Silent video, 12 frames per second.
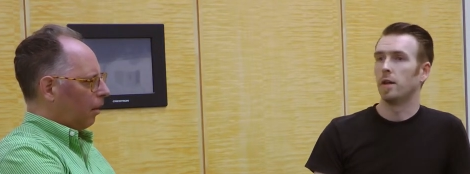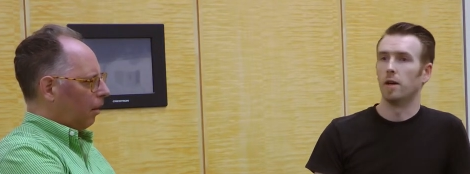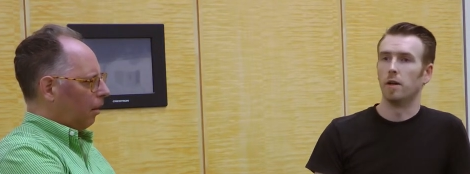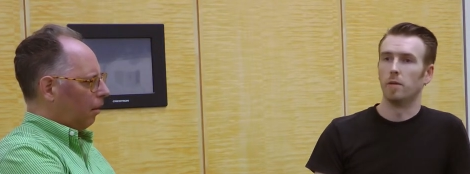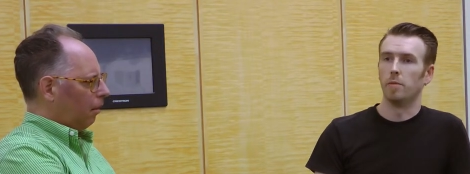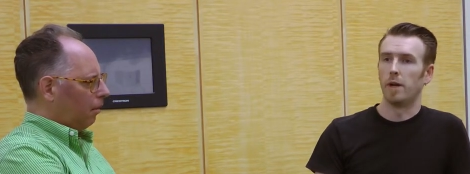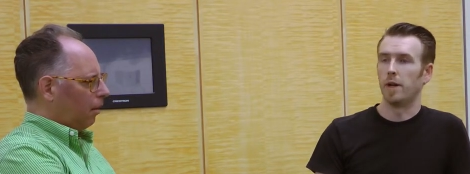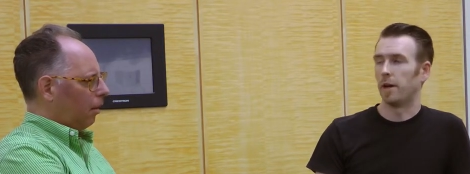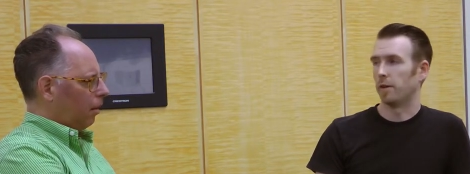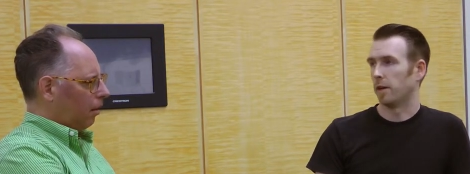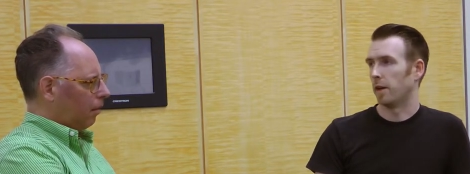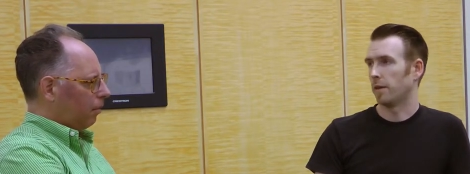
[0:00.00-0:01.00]
Speaker 1: I
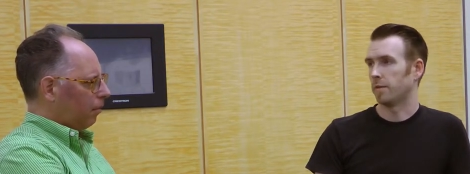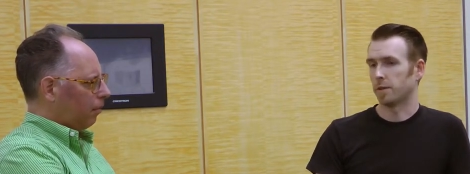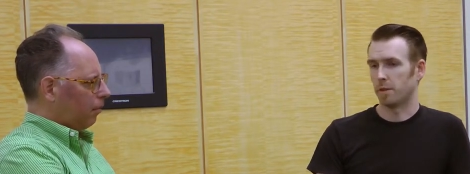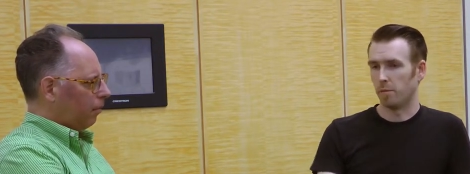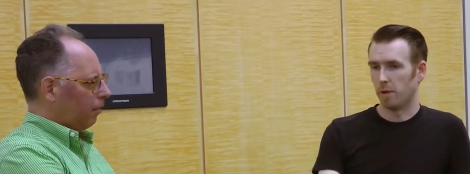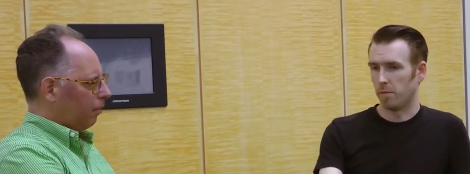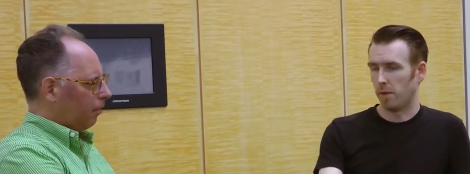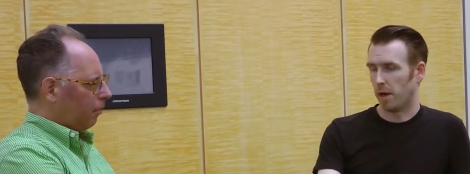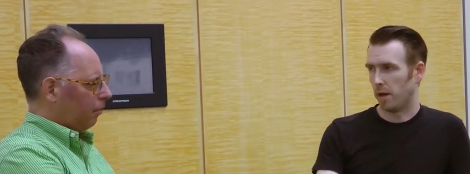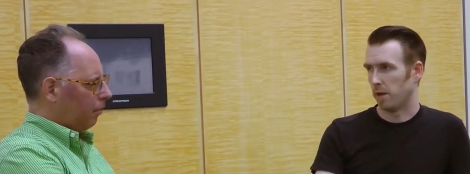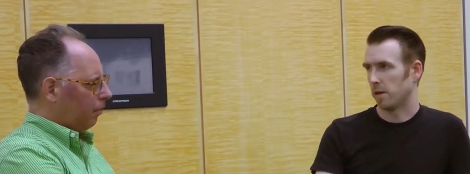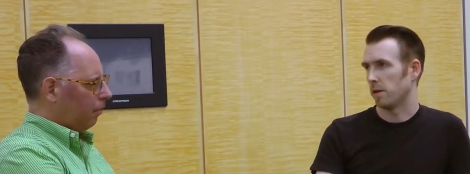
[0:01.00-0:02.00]
have to submit
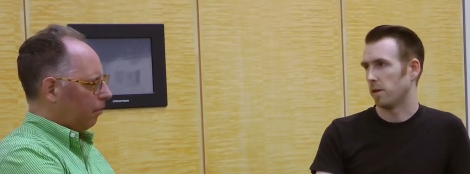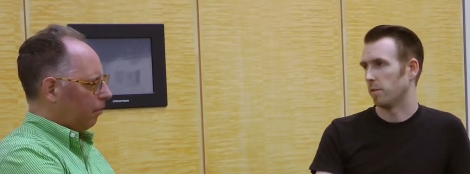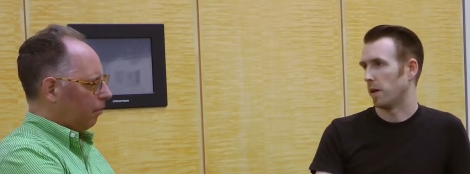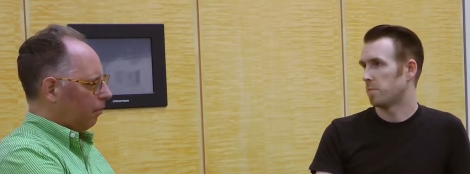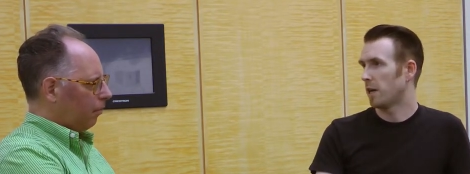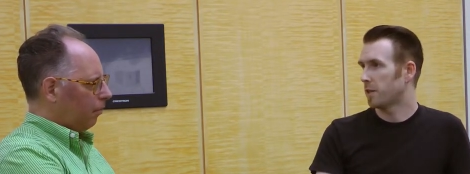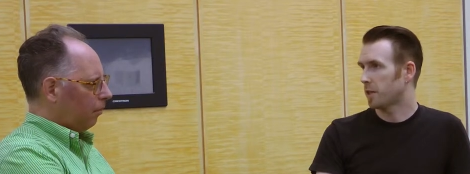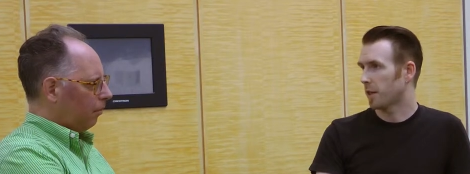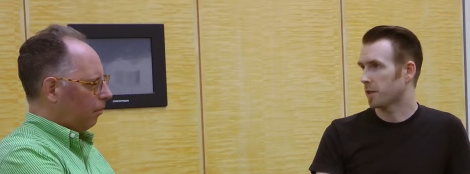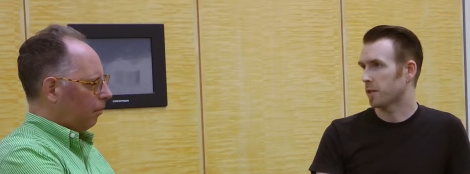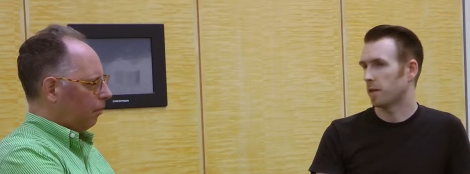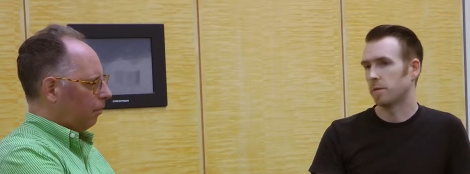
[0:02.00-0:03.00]
my
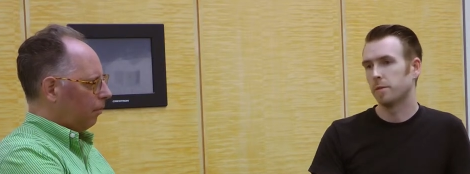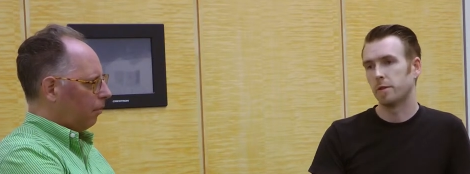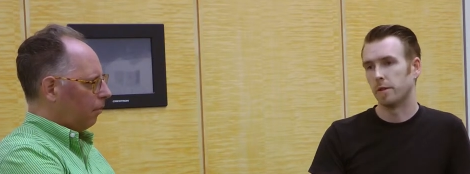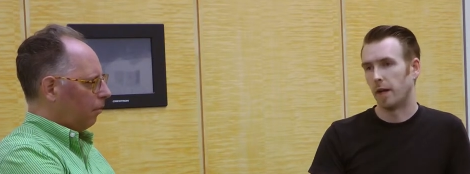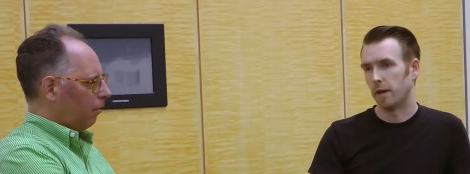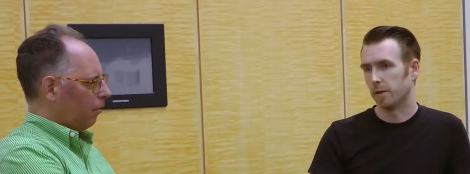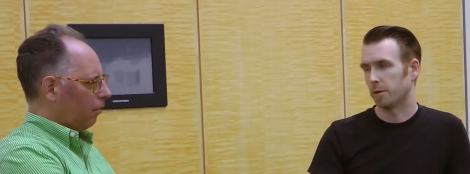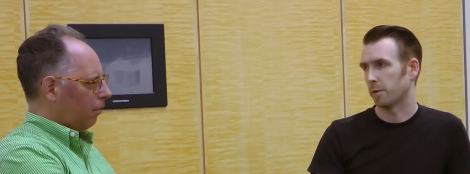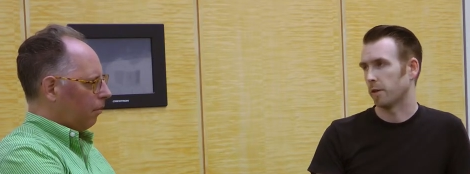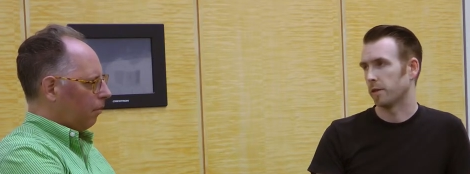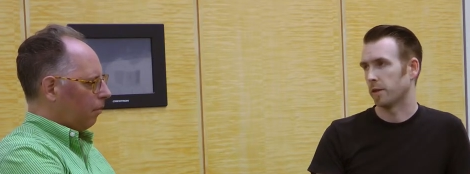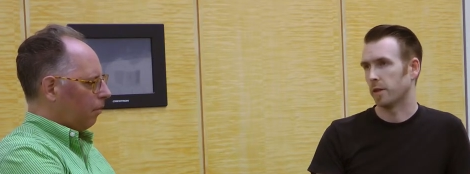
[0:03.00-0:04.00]
paycheck stub, so now this
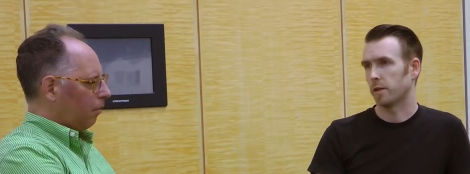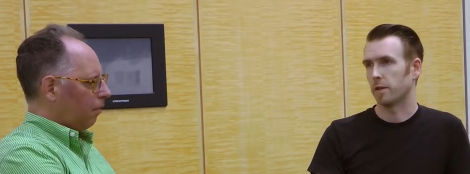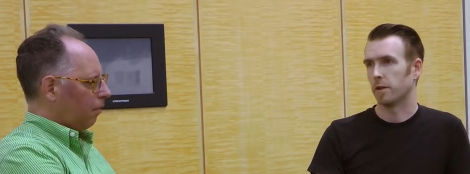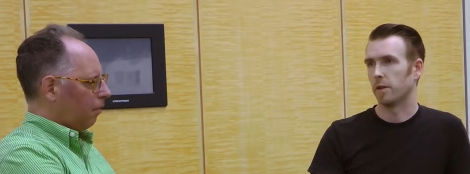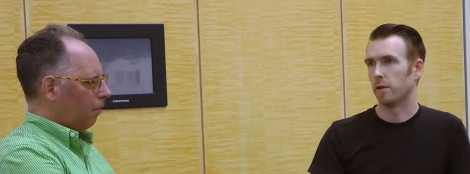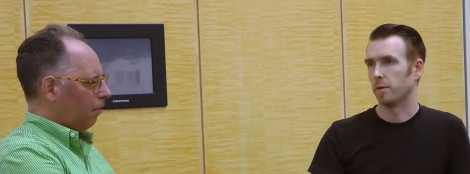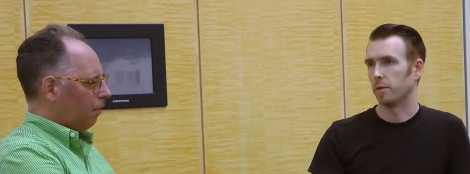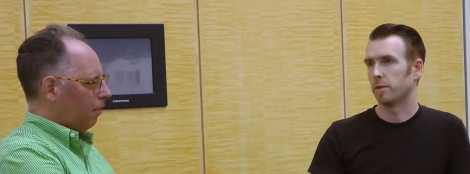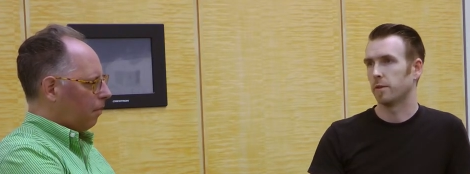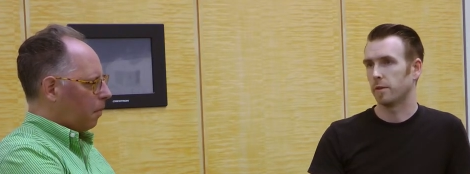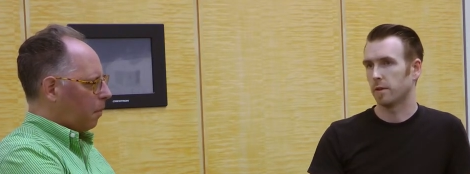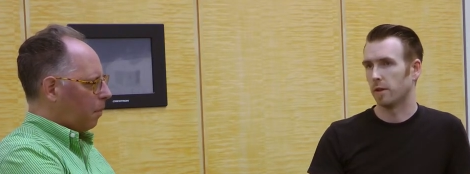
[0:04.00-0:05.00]
organization
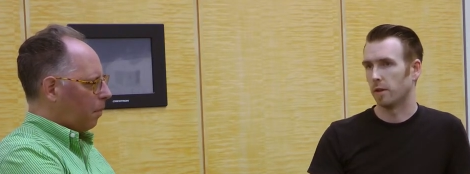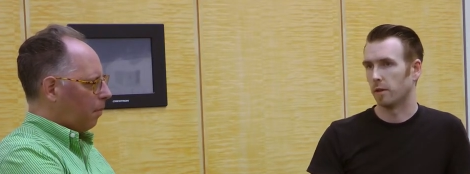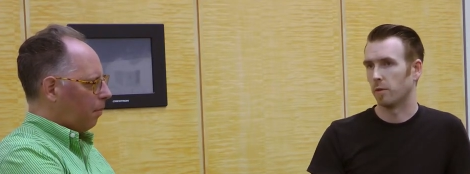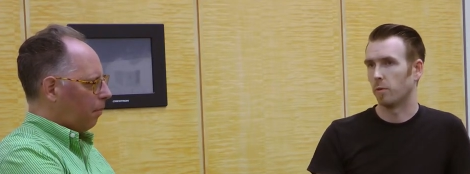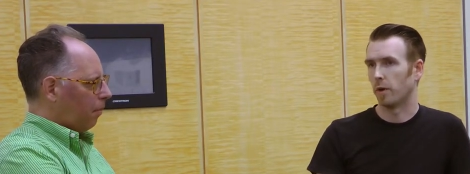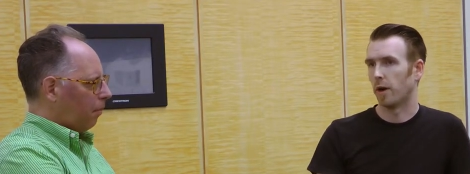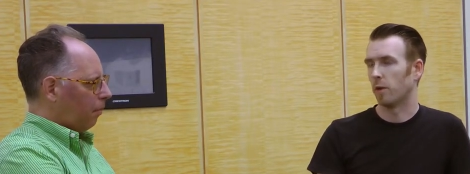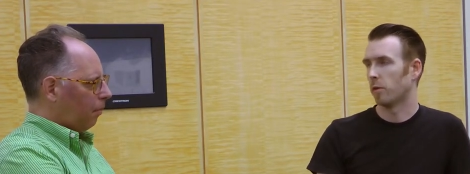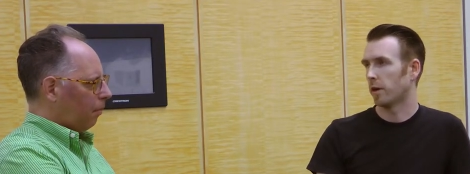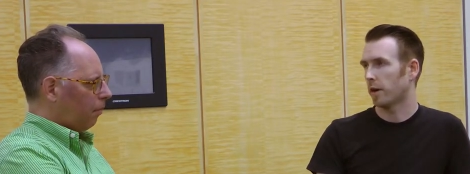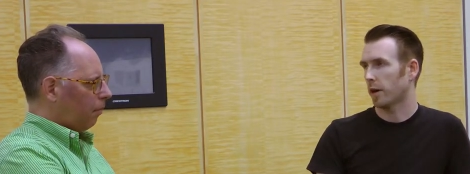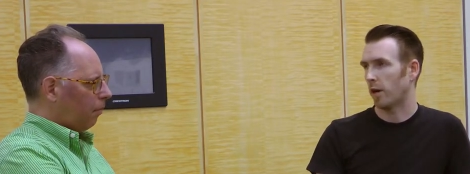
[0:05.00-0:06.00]
knows where I
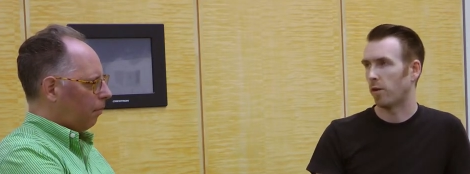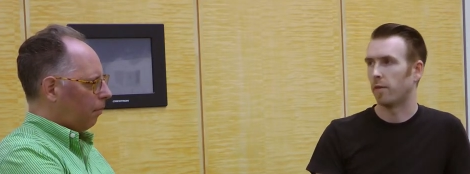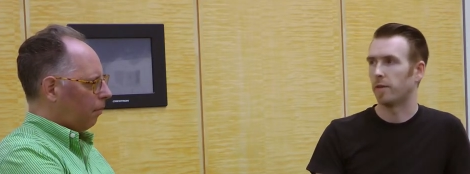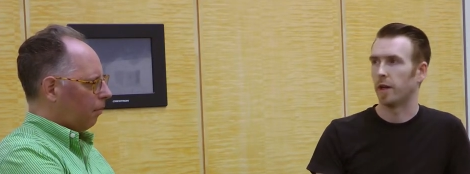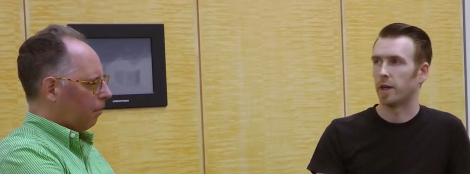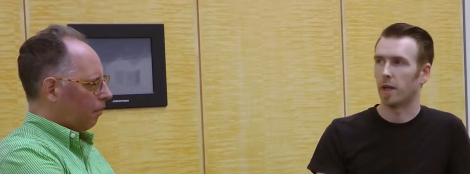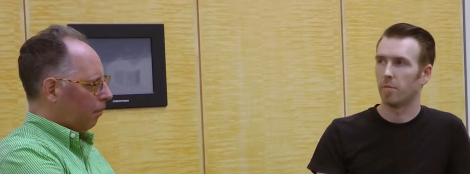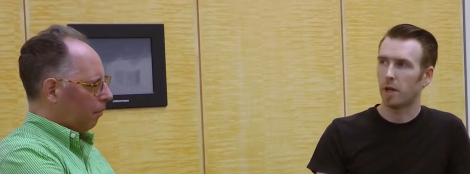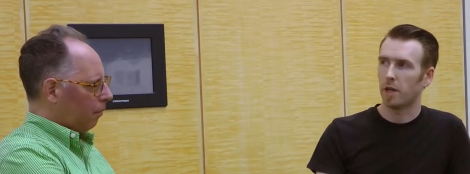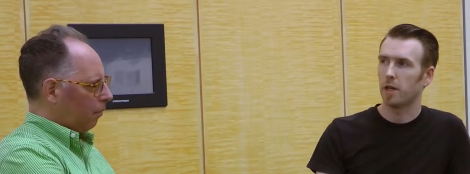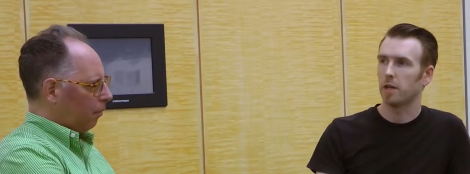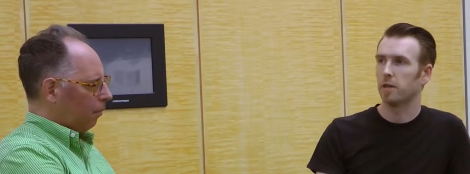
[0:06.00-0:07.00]
work, how often I
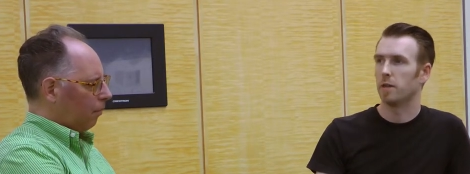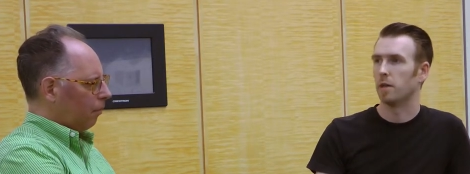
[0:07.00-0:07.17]
get paid,